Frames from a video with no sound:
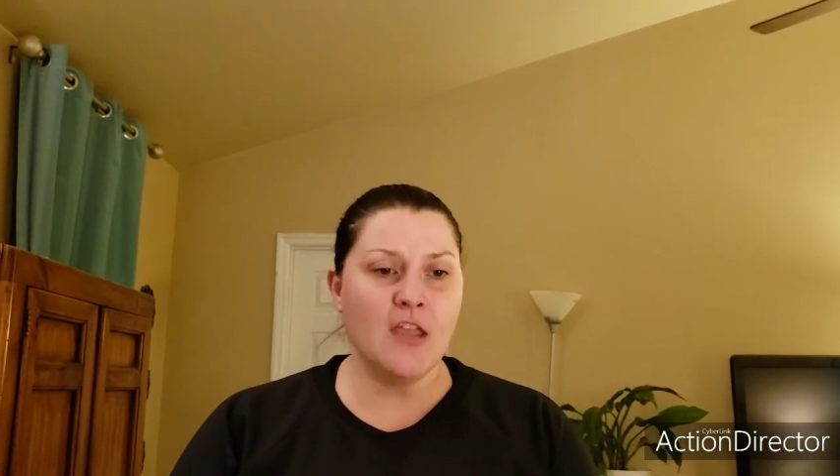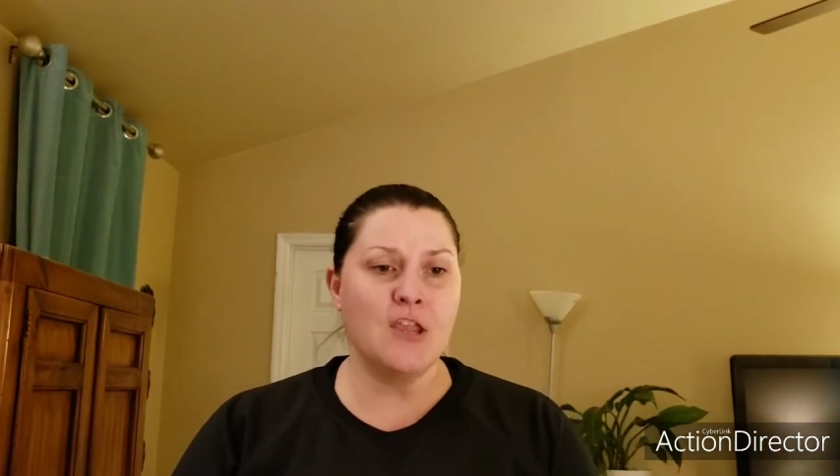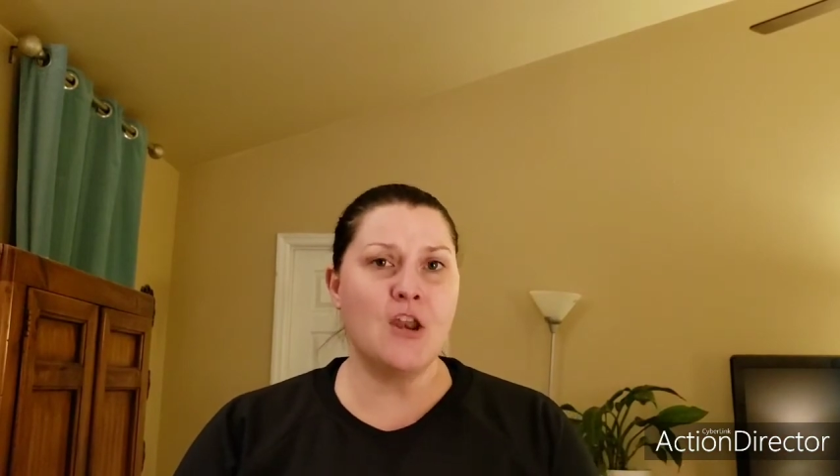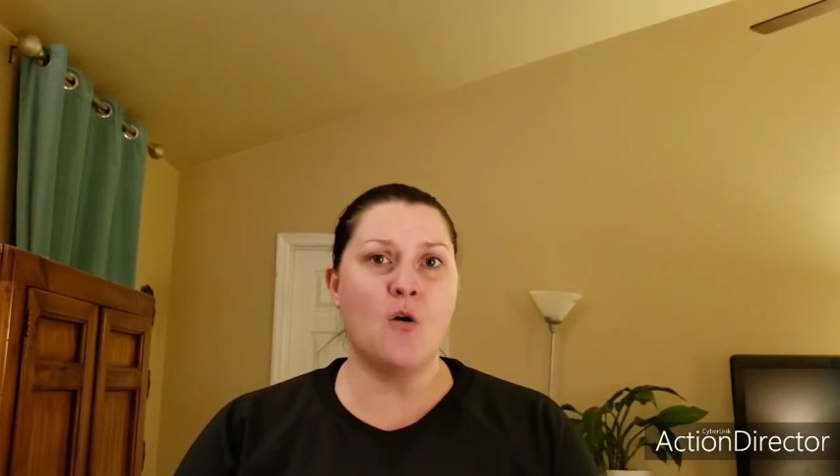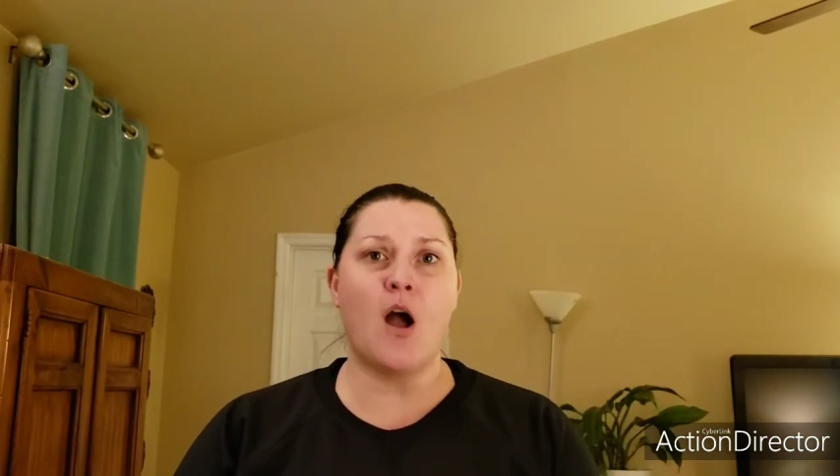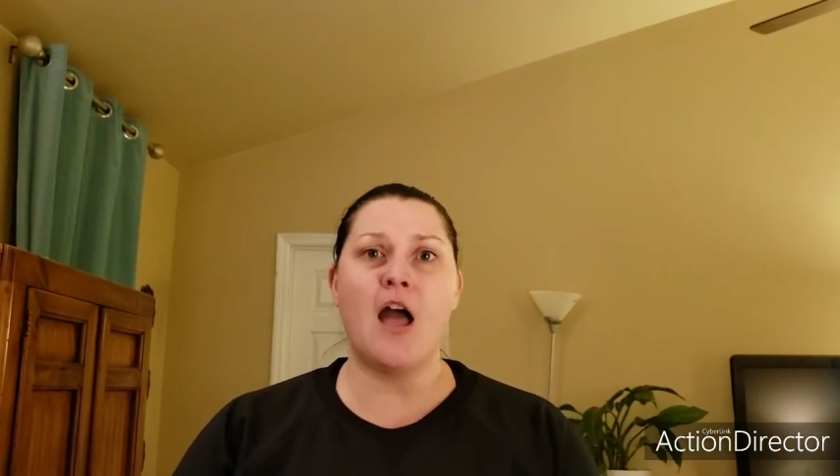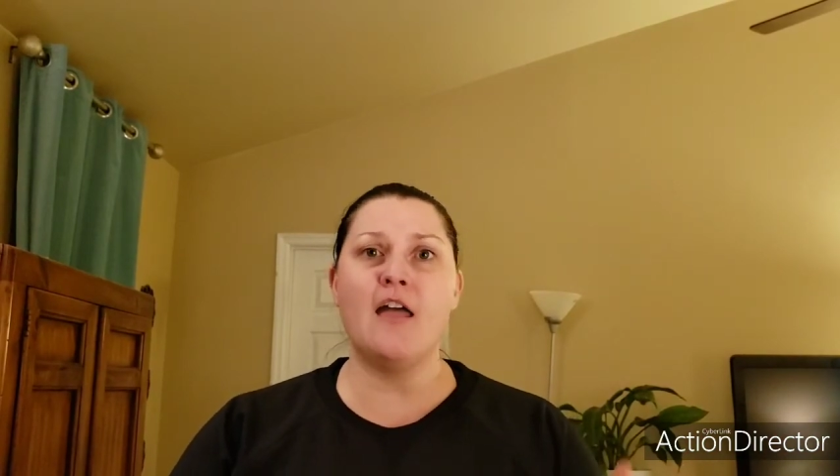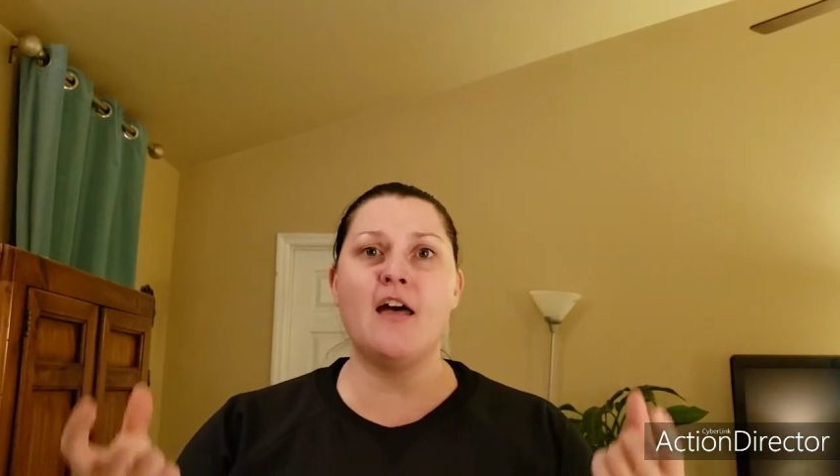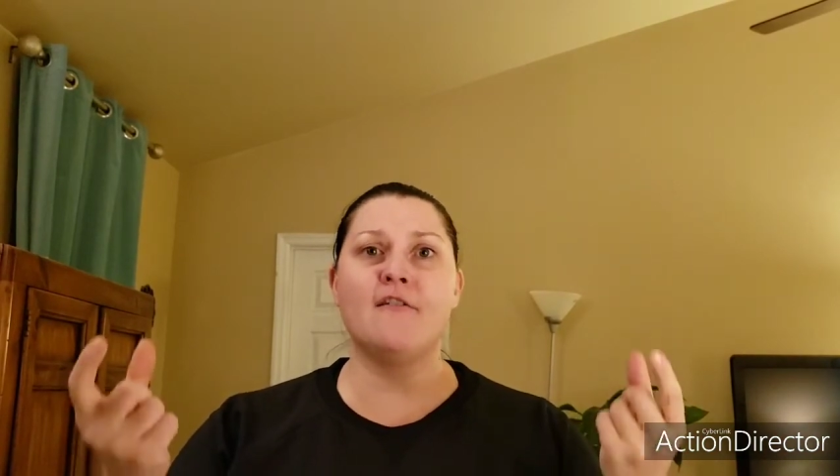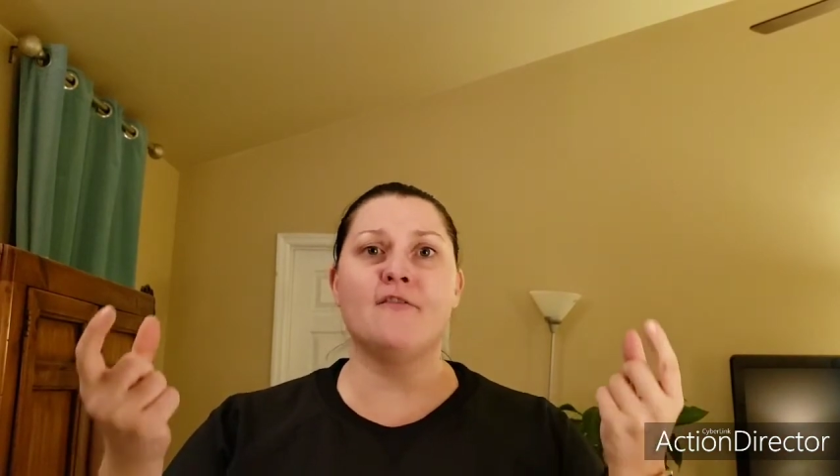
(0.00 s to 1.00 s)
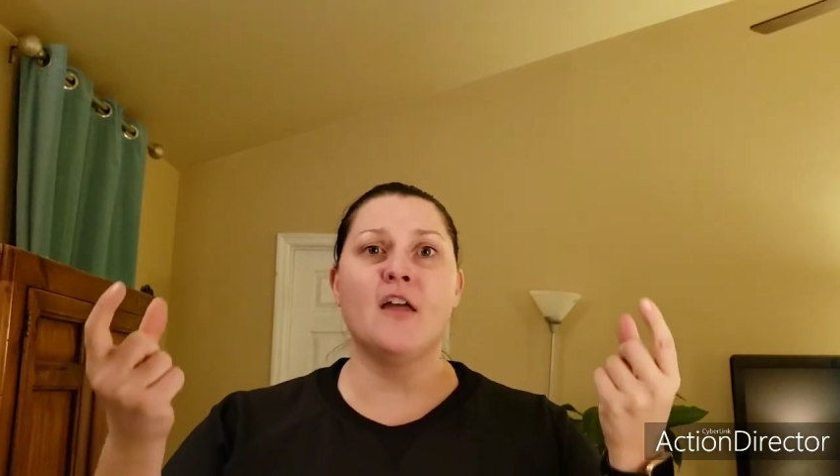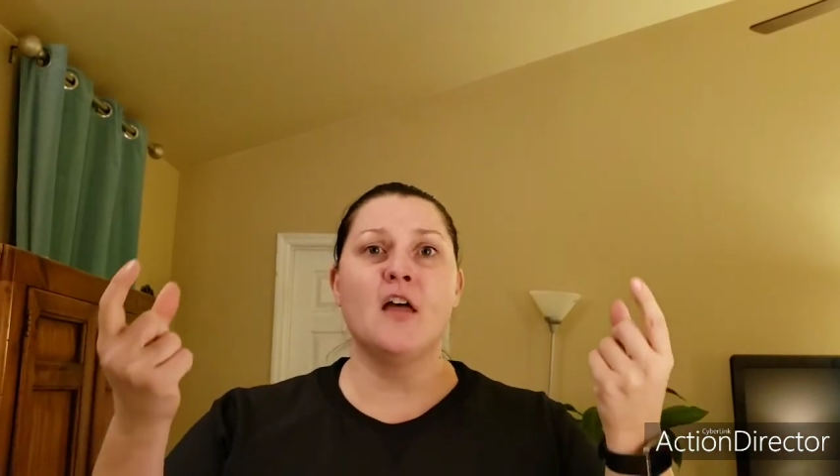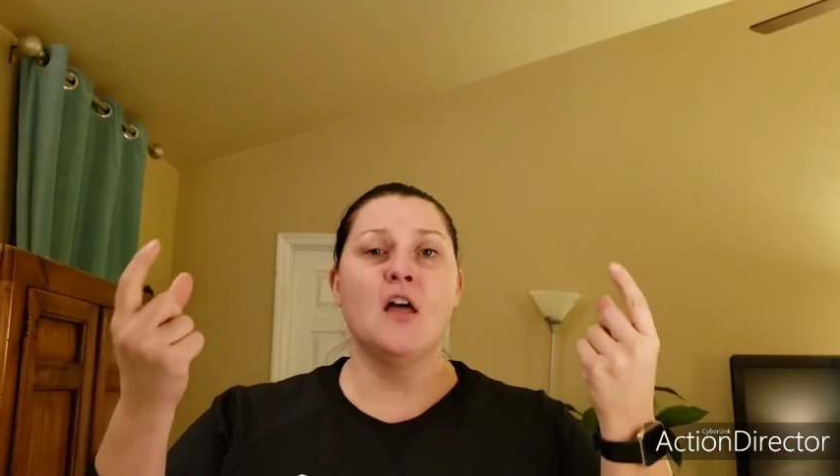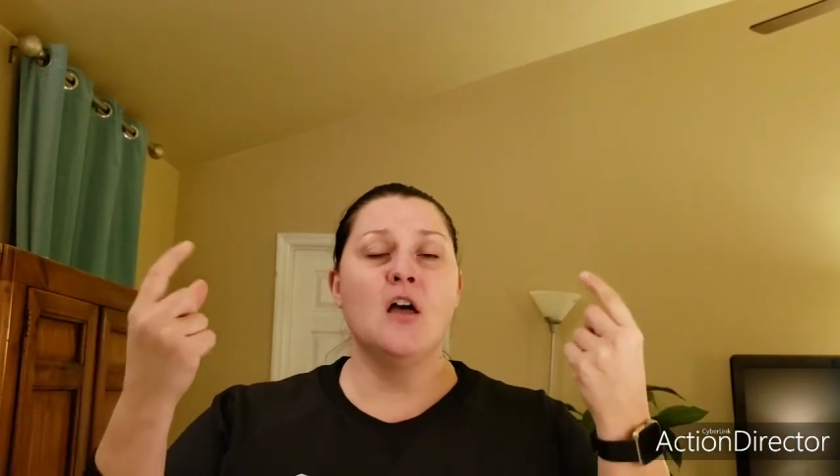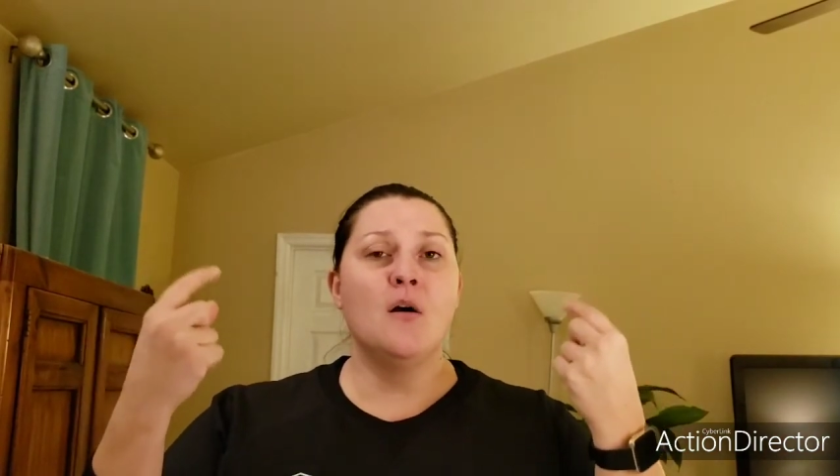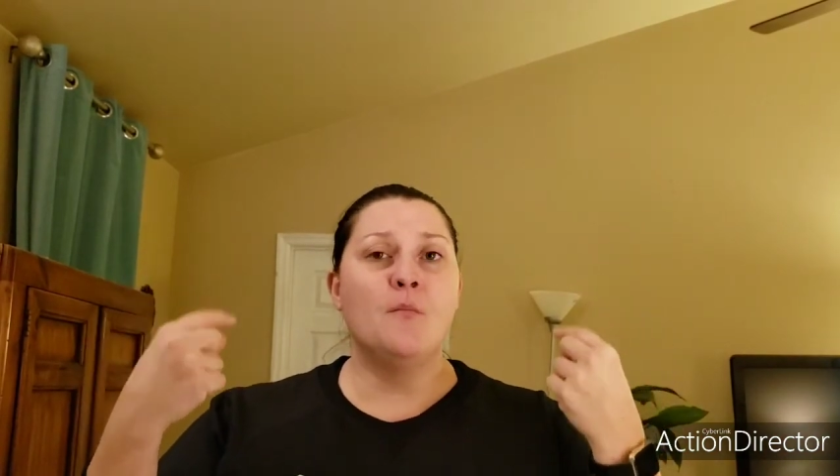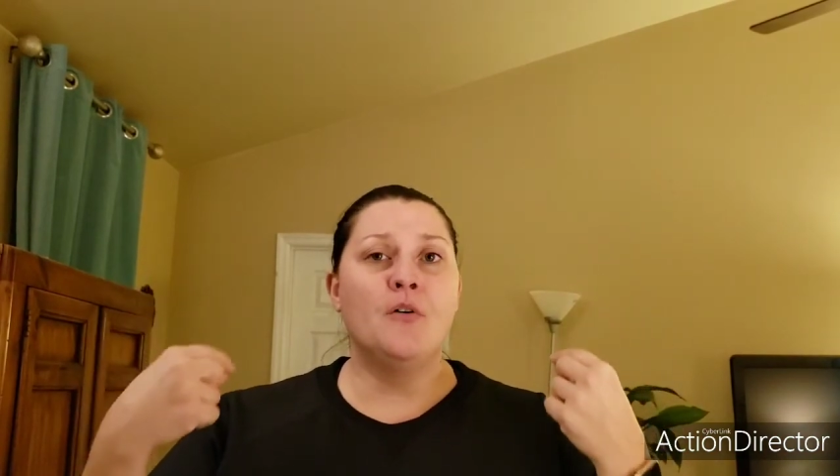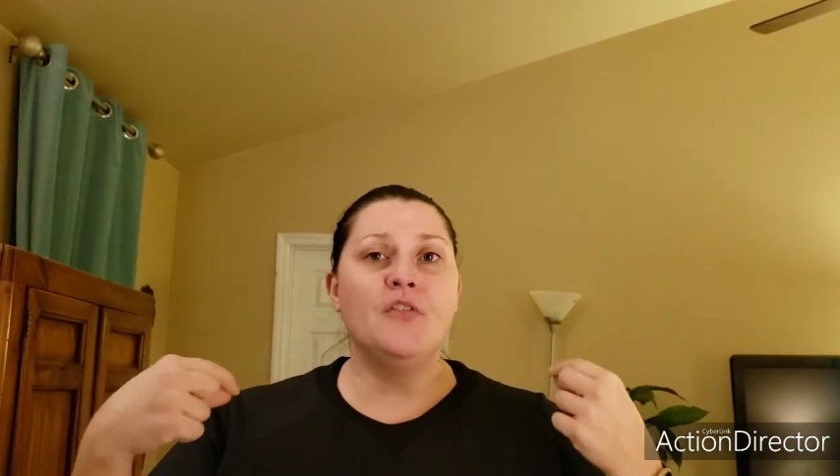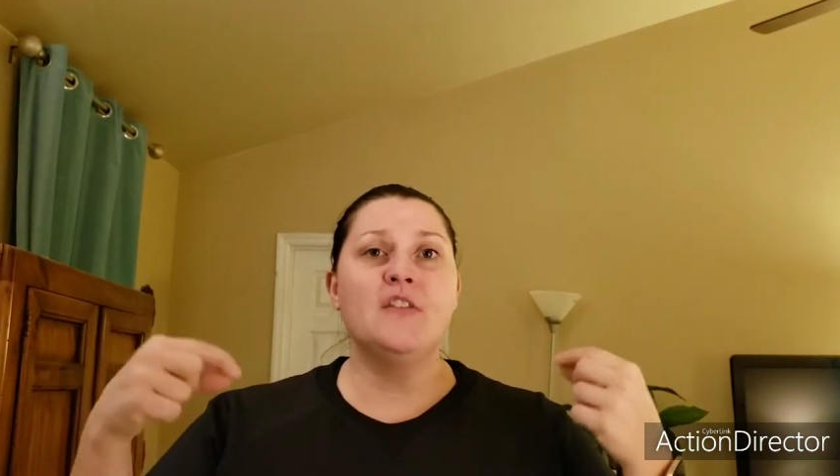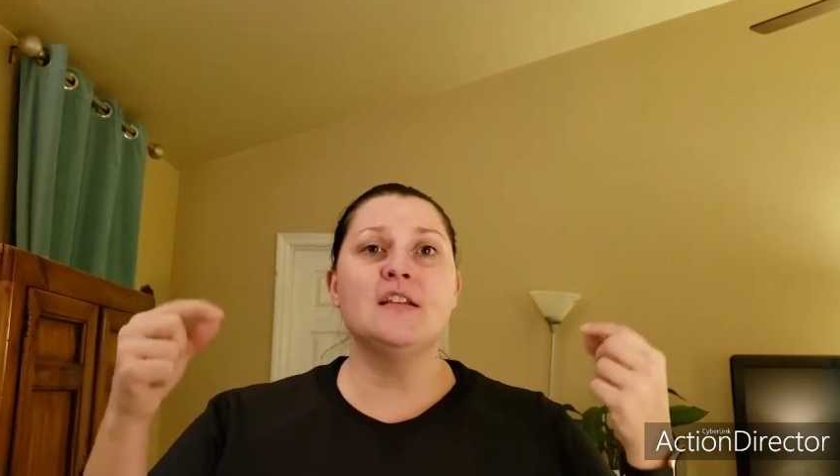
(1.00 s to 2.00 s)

I have put